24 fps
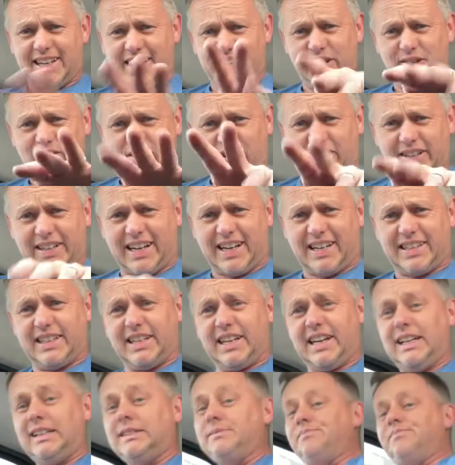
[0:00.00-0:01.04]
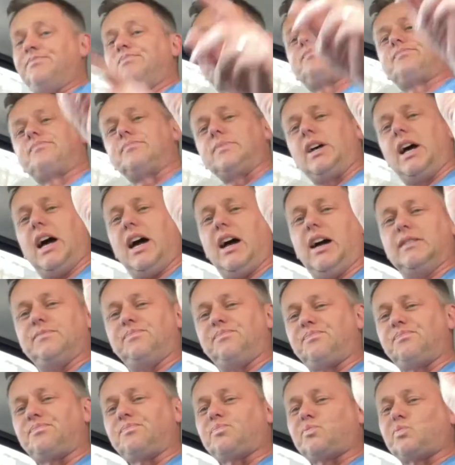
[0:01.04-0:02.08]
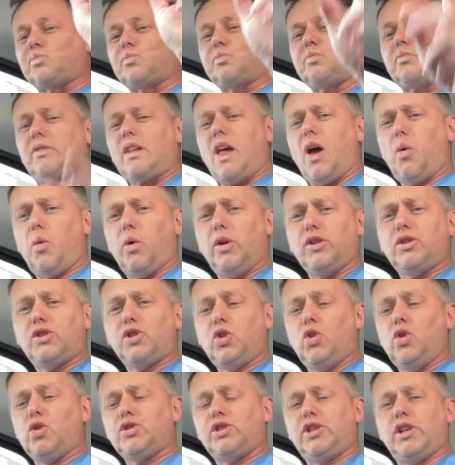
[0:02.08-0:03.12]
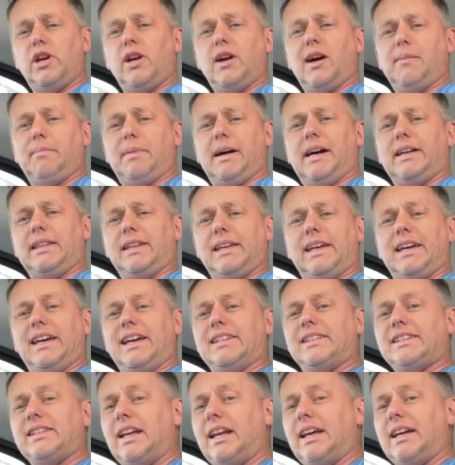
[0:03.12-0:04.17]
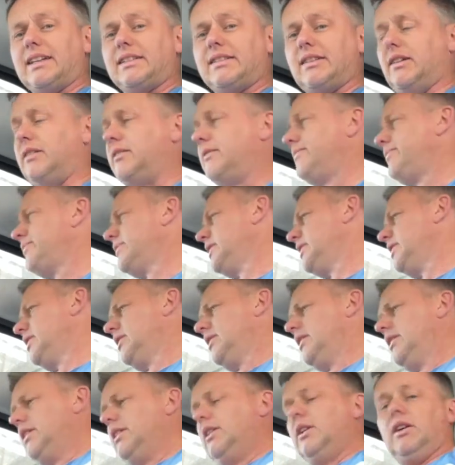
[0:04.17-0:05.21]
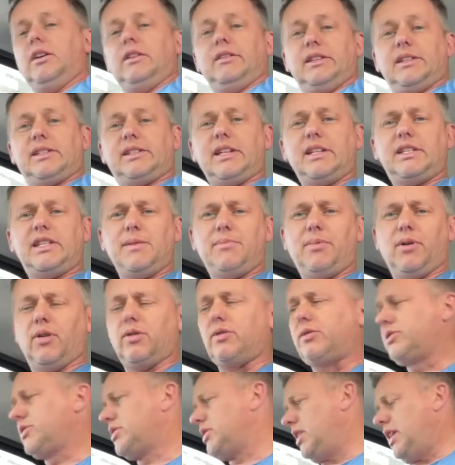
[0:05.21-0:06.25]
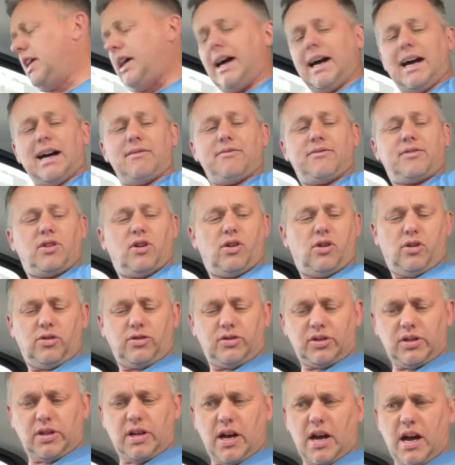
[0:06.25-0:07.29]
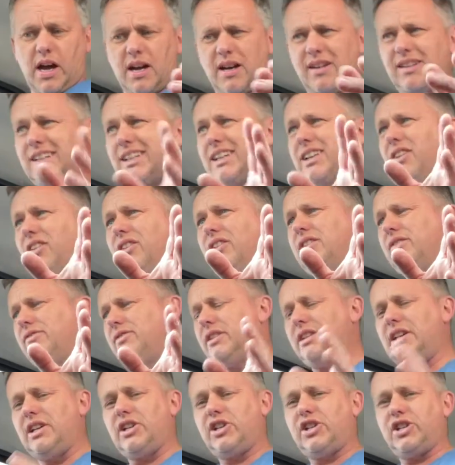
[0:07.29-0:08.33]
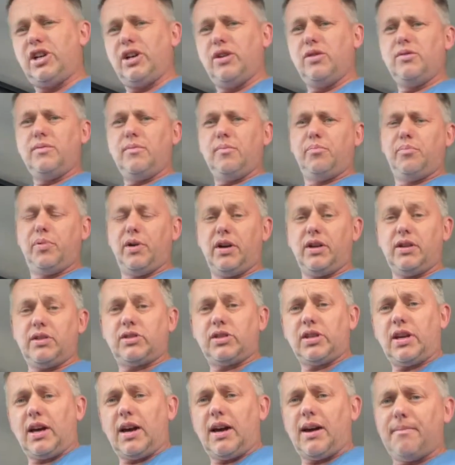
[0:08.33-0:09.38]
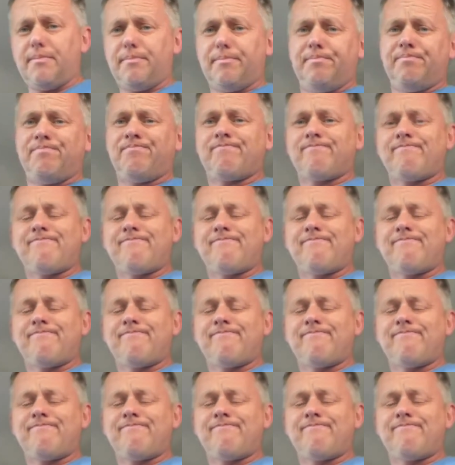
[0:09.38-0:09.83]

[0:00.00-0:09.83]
Are you right down there? I want to talk to you about the gear selector. The CityBugs have got a kind of an issue, but I've